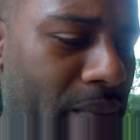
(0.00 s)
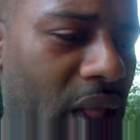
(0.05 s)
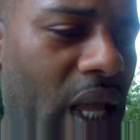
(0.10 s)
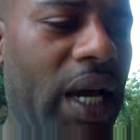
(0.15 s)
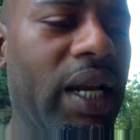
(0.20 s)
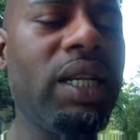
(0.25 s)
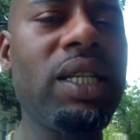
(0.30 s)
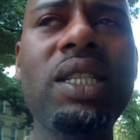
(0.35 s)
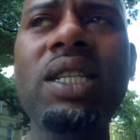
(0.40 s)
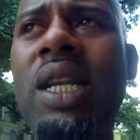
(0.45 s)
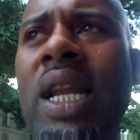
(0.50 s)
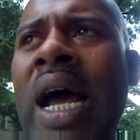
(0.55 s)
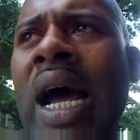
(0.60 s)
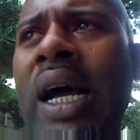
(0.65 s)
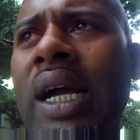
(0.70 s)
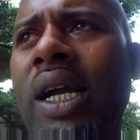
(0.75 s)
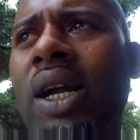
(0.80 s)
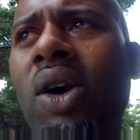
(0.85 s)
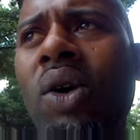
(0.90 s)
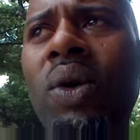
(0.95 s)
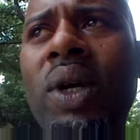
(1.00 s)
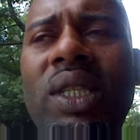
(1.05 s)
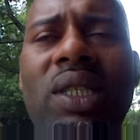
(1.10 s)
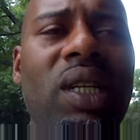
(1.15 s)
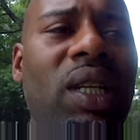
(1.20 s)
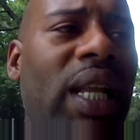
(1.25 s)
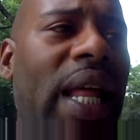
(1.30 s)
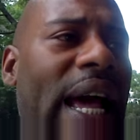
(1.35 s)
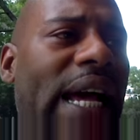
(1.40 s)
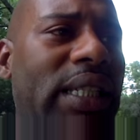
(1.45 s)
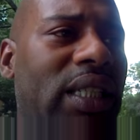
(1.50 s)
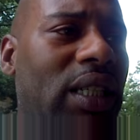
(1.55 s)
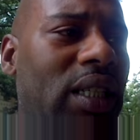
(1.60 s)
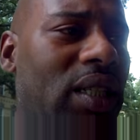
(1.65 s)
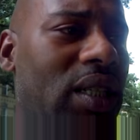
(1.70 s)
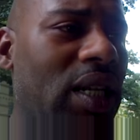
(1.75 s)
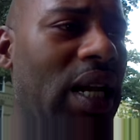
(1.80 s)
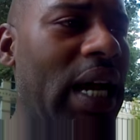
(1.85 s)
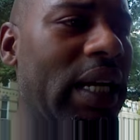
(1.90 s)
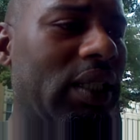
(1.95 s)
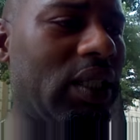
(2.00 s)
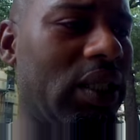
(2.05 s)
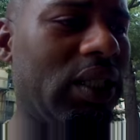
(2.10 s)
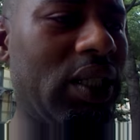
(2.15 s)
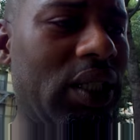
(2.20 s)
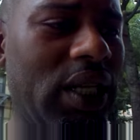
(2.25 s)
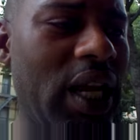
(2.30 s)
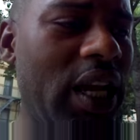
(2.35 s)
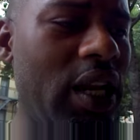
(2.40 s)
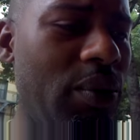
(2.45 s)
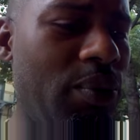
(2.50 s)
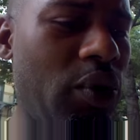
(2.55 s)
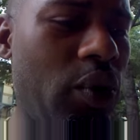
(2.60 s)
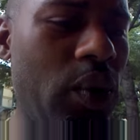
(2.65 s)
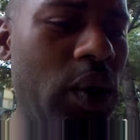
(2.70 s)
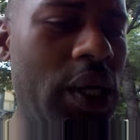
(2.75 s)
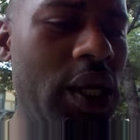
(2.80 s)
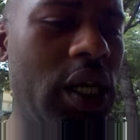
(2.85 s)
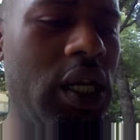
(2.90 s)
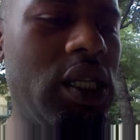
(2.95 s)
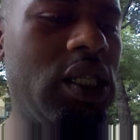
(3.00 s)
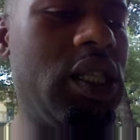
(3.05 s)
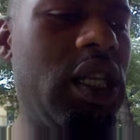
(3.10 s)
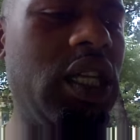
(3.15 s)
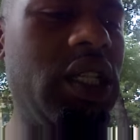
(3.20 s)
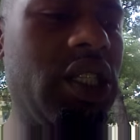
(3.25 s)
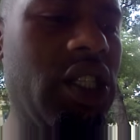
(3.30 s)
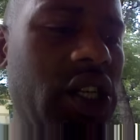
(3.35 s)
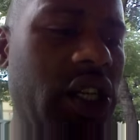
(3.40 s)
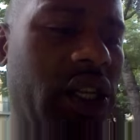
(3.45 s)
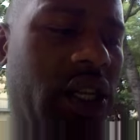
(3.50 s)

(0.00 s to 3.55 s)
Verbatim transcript: And it's not going to last, it's not sustainable. Teach your